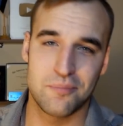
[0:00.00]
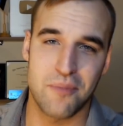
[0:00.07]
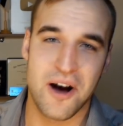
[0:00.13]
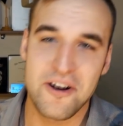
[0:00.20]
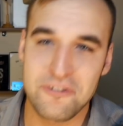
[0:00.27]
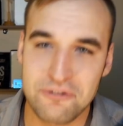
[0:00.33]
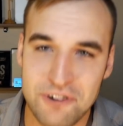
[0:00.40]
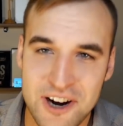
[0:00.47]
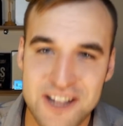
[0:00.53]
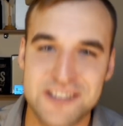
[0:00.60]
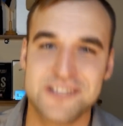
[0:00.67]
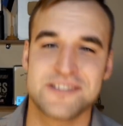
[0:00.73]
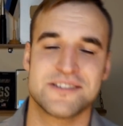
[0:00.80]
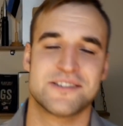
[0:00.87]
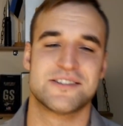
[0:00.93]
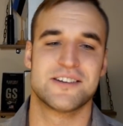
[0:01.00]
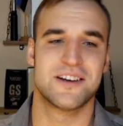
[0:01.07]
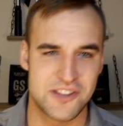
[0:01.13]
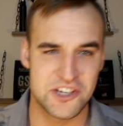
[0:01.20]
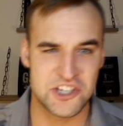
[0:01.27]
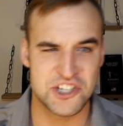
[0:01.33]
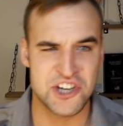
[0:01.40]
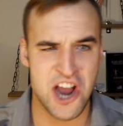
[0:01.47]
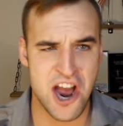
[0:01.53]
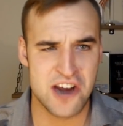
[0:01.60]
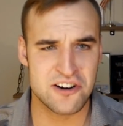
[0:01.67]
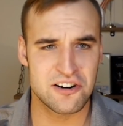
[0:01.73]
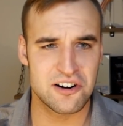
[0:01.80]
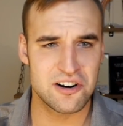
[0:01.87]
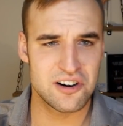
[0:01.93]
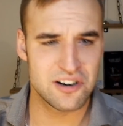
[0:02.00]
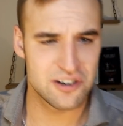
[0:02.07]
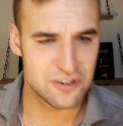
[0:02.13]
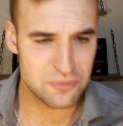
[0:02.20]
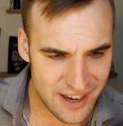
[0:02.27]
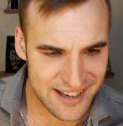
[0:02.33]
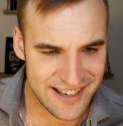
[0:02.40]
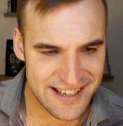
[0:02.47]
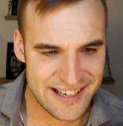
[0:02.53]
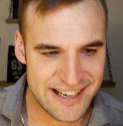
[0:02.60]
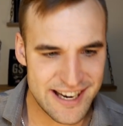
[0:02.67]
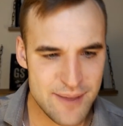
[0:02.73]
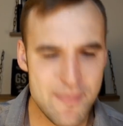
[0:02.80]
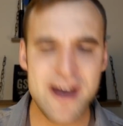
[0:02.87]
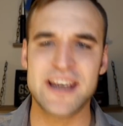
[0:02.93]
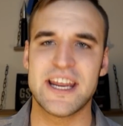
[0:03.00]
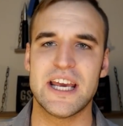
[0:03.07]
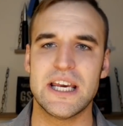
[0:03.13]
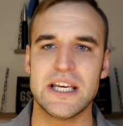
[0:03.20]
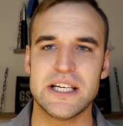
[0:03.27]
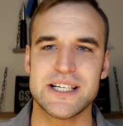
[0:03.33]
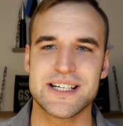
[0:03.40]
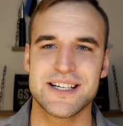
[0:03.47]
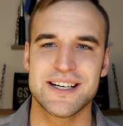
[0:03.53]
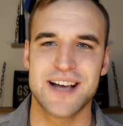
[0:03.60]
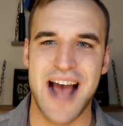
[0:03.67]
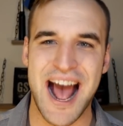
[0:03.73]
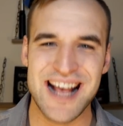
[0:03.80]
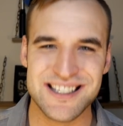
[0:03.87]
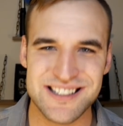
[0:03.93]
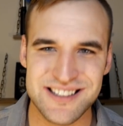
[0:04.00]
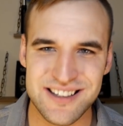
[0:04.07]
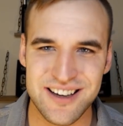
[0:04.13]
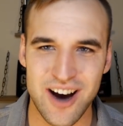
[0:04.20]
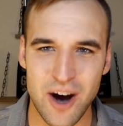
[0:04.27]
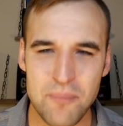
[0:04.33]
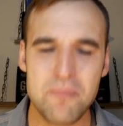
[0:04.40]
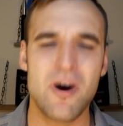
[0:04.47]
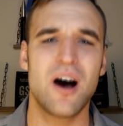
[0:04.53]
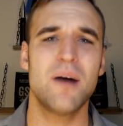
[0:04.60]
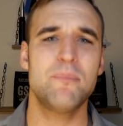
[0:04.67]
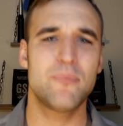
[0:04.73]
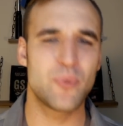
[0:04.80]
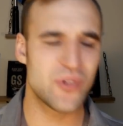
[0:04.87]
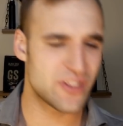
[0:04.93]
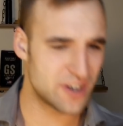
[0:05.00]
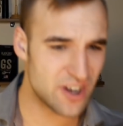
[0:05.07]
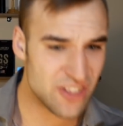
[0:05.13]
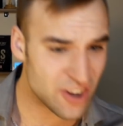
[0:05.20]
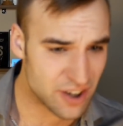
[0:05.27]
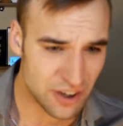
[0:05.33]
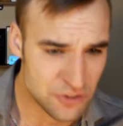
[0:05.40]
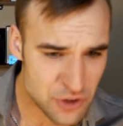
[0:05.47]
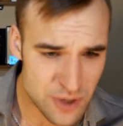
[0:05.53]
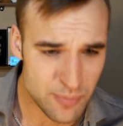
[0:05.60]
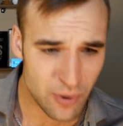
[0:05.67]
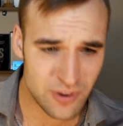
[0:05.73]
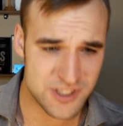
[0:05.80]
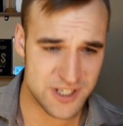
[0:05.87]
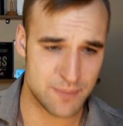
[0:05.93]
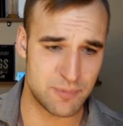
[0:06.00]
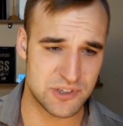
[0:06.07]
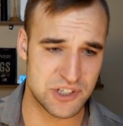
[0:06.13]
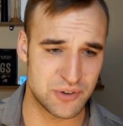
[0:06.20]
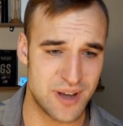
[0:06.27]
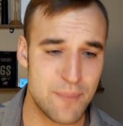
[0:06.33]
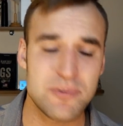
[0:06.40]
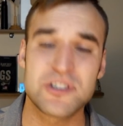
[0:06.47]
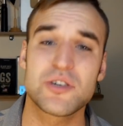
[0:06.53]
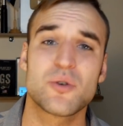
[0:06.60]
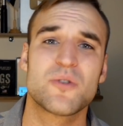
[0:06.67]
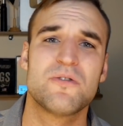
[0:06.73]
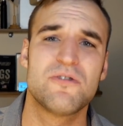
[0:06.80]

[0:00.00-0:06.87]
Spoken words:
My friends, the channel Limenade has come up with another Countryballs episode, episode